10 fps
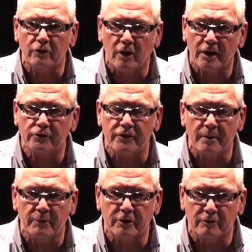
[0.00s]
cost
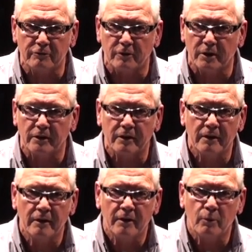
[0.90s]
them to confront
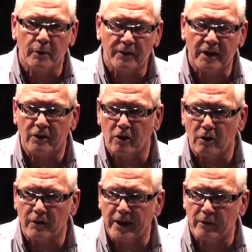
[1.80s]
what they
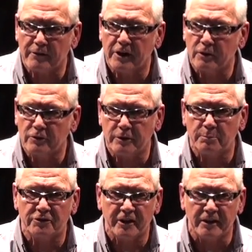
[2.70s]
call the healthcare deep
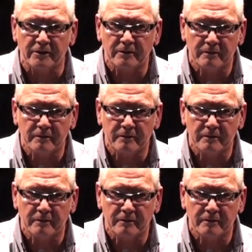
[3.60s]
state.